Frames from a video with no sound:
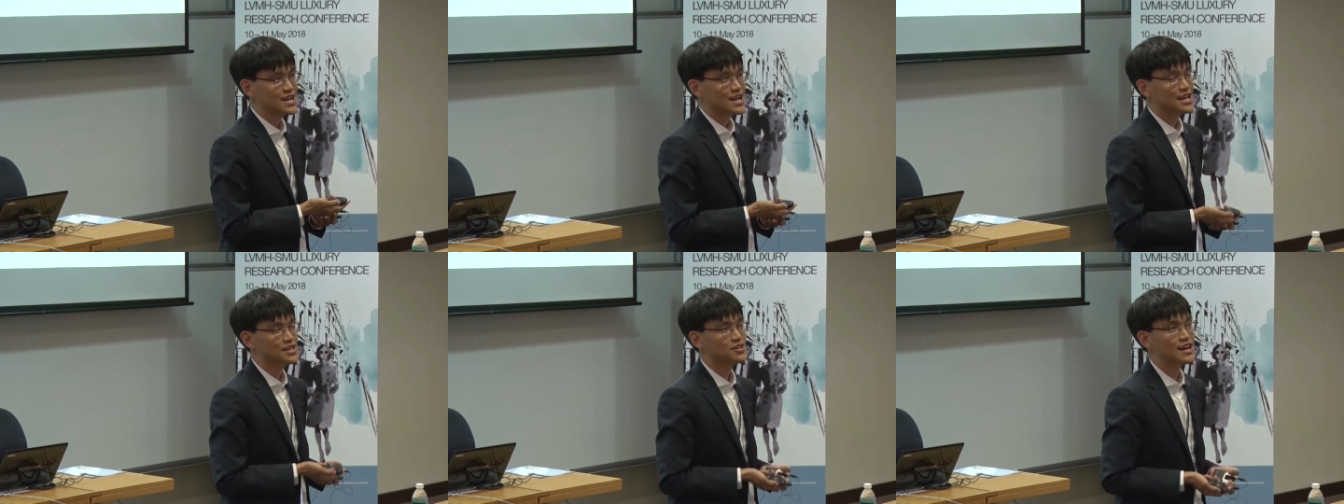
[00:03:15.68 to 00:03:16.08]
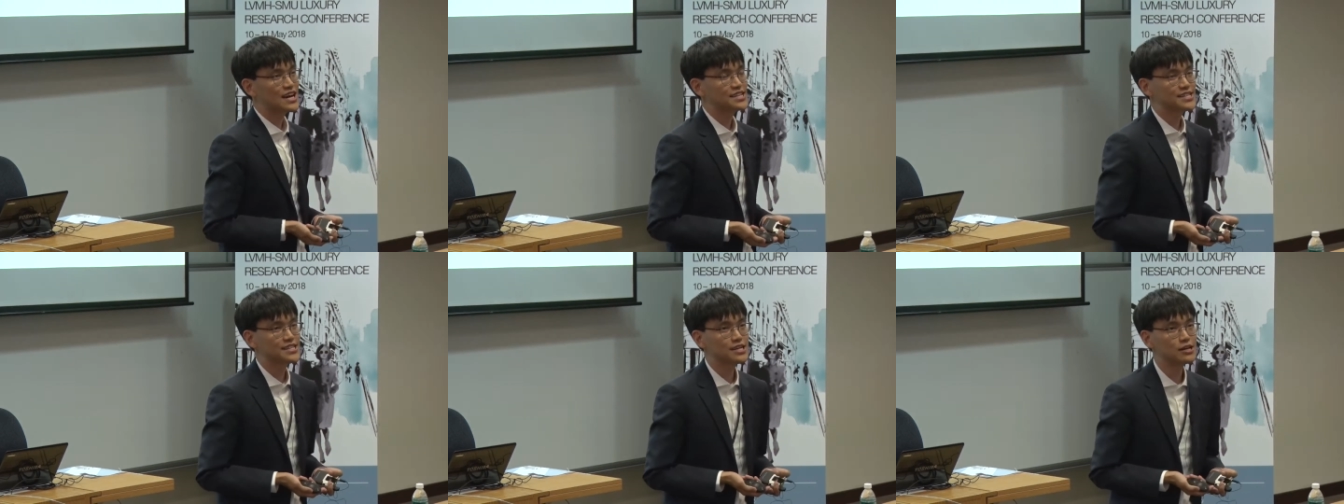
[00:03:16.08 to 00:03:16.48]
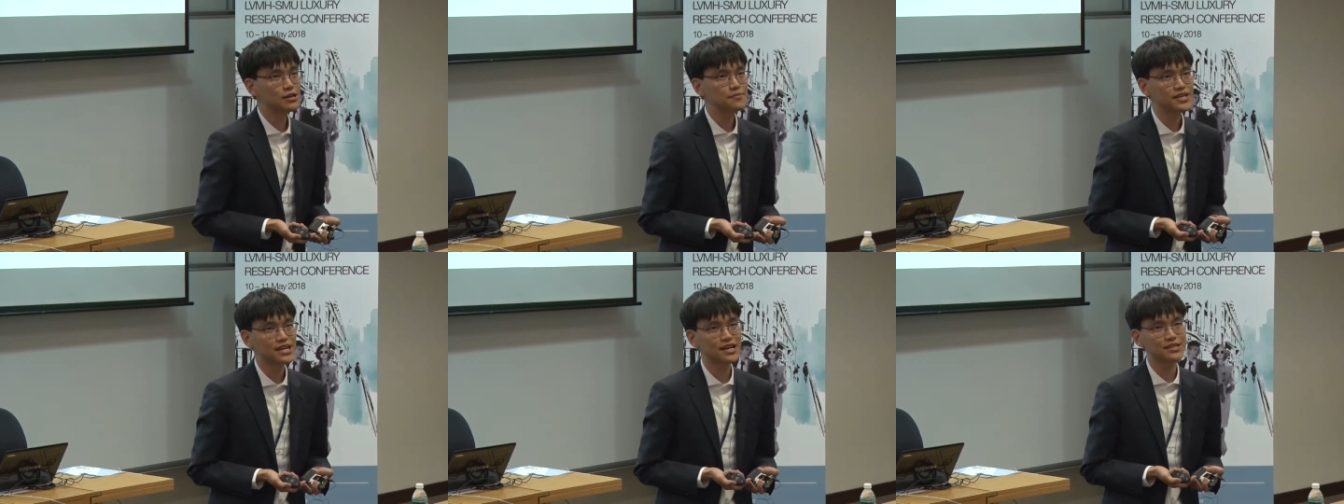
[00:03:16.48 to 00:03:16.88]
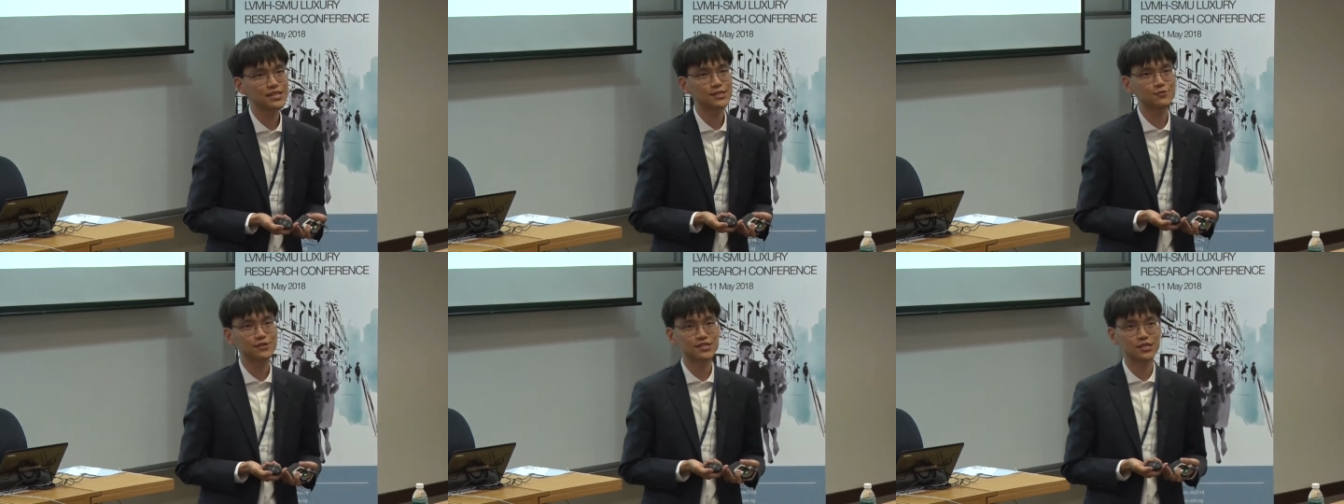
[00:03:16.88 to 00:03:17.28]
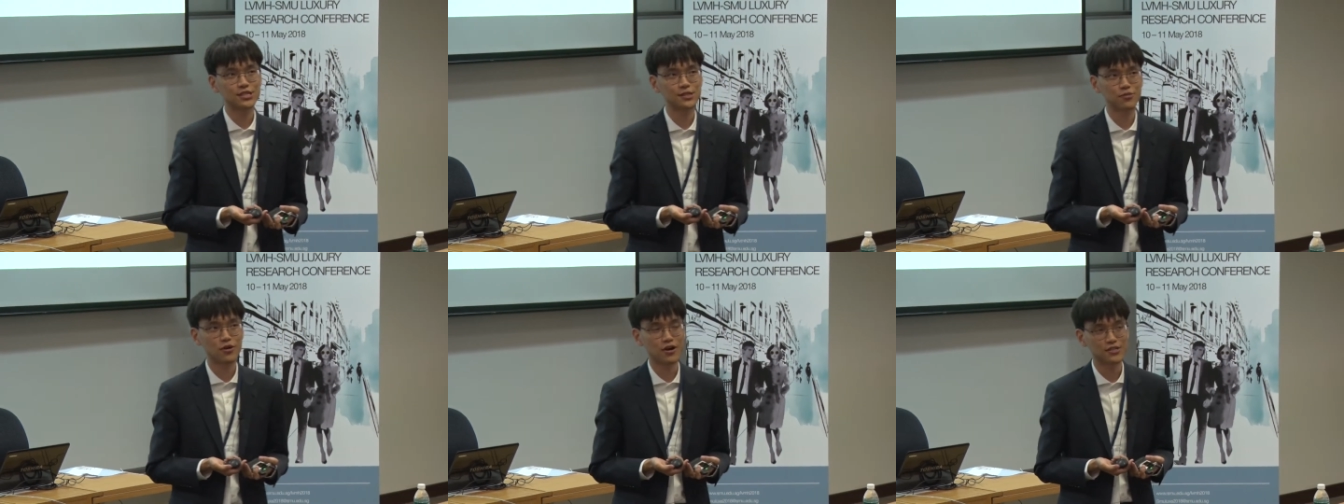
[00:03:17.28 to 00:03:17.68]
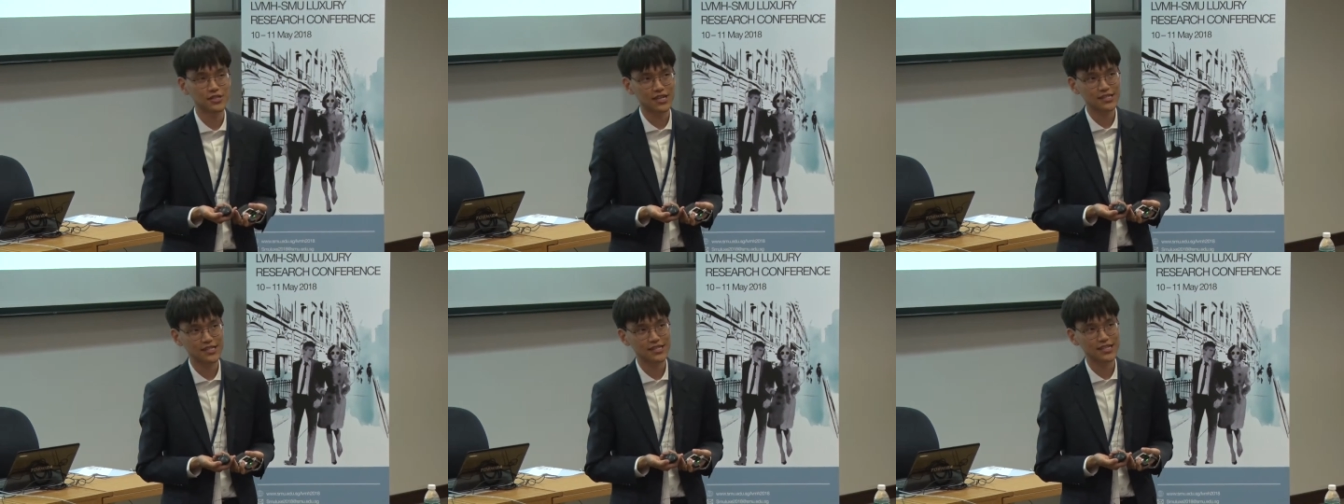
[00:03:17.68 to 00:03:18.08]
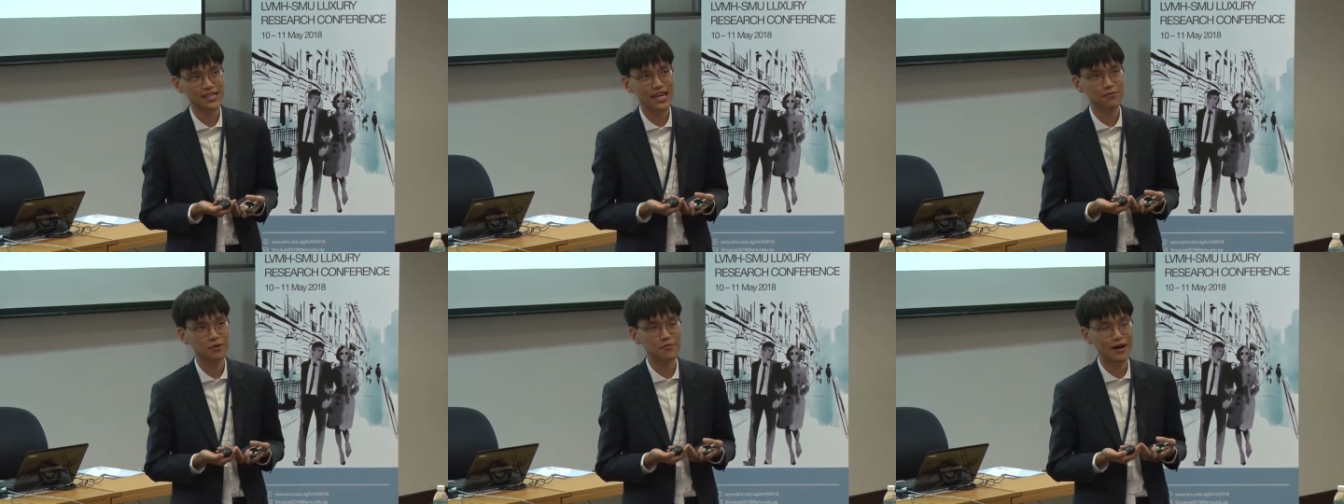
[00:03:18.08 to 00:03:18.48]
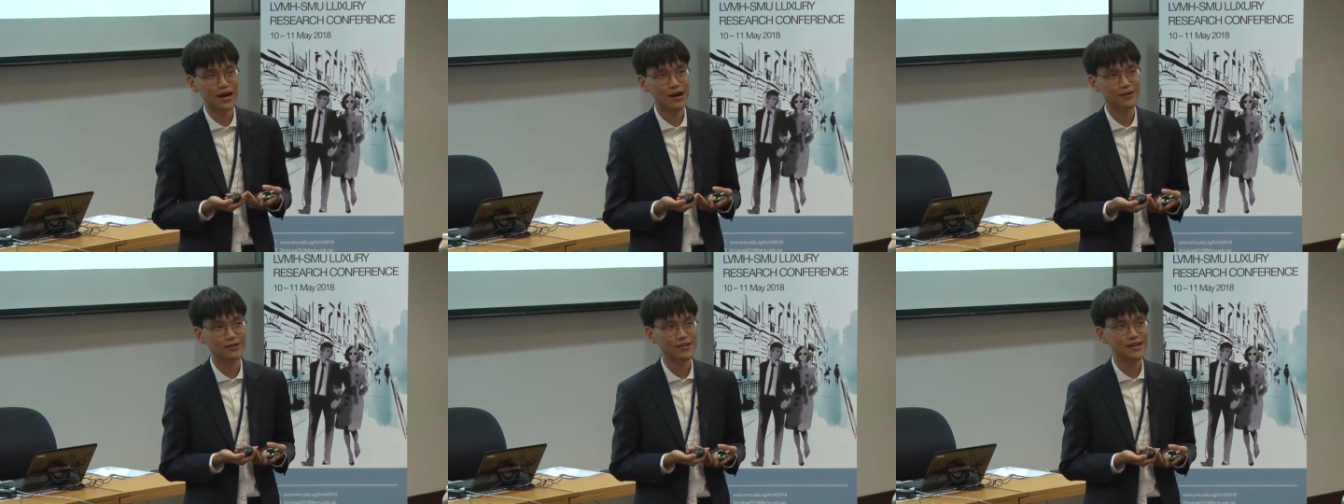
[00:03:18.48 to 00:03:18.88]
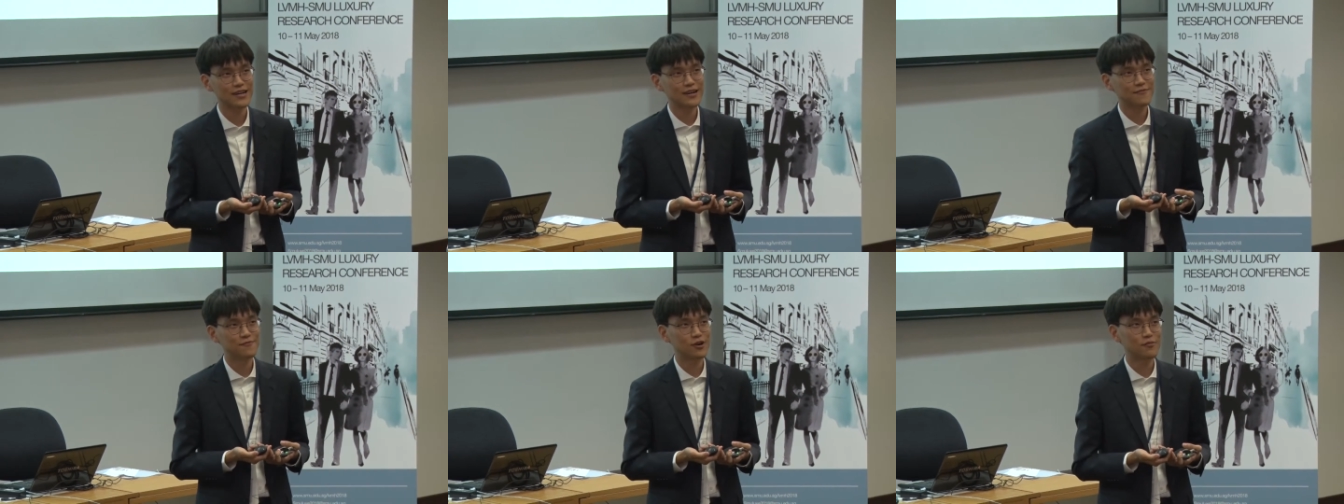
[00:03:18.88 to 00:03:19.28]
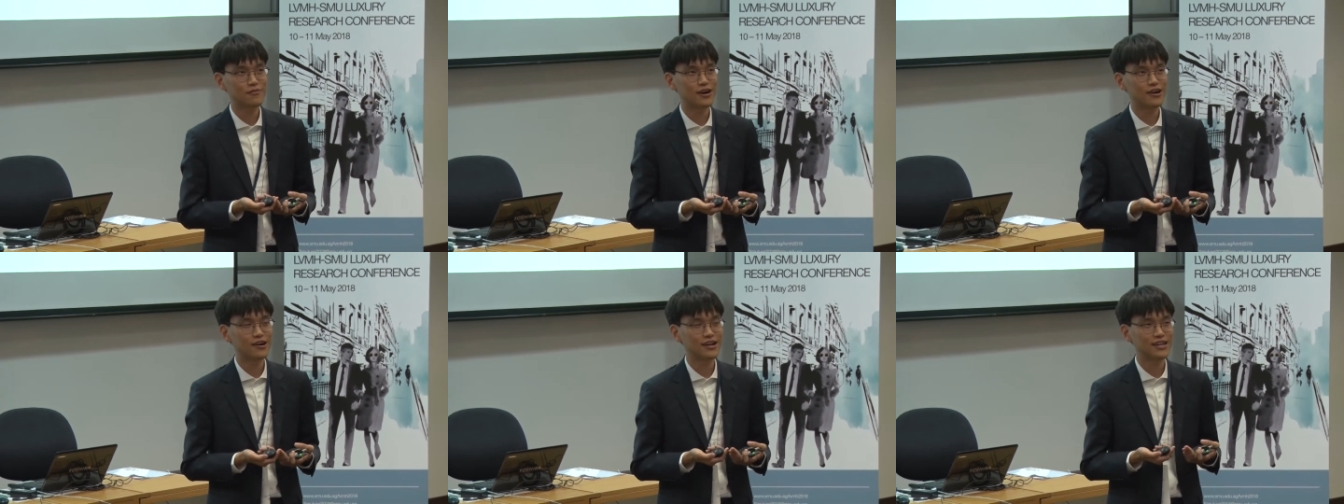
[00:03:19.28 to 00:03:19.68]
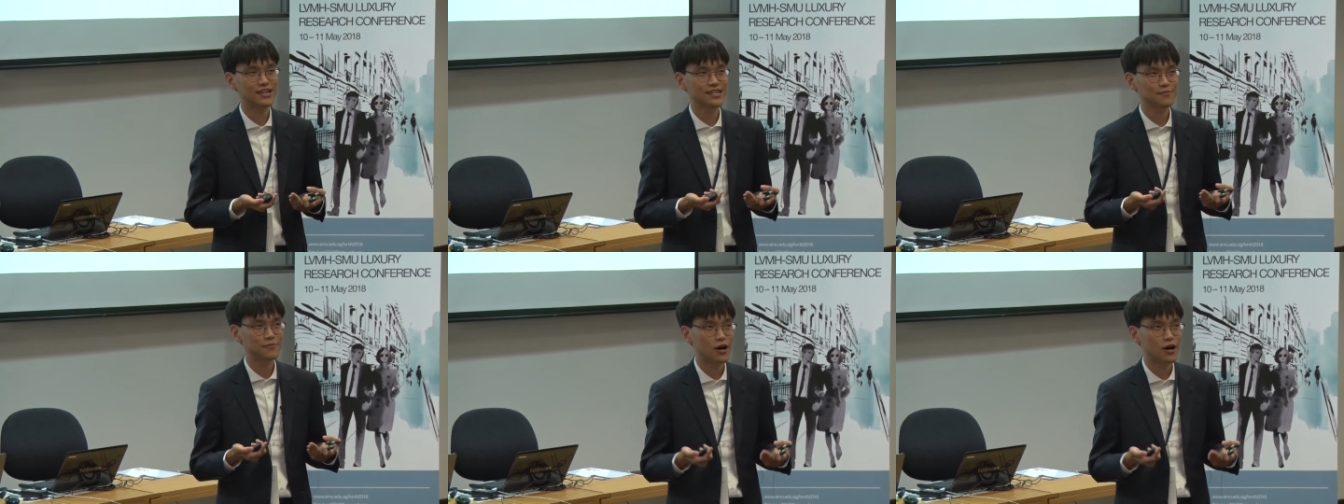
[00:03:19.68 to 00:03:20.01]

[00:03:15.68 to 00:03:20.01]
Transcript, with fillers: And the idea behind this research project came about from our